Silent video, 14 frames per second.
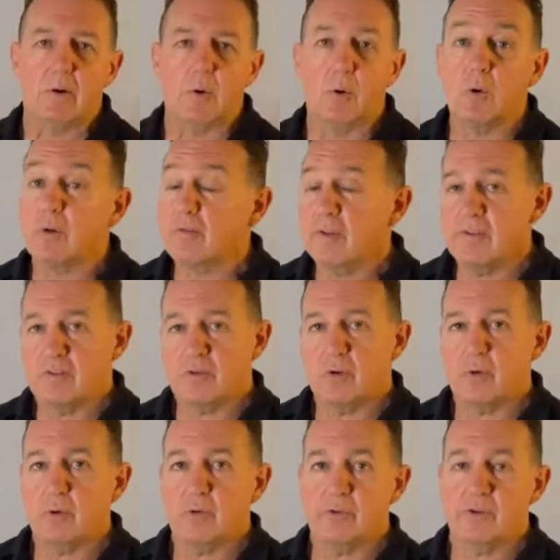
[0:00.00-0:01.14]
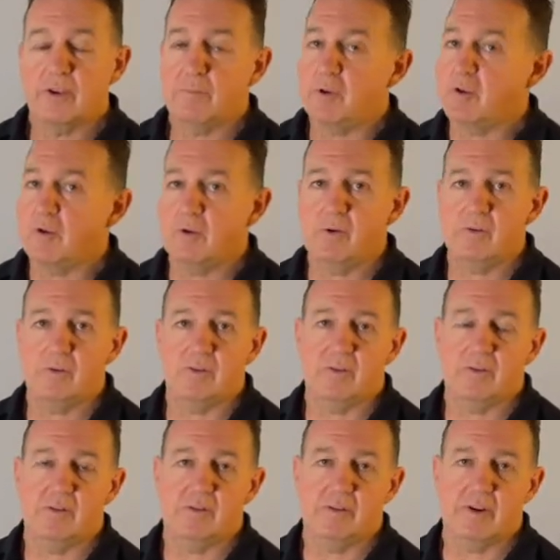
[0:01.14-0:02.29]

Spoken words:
All of these tools can be used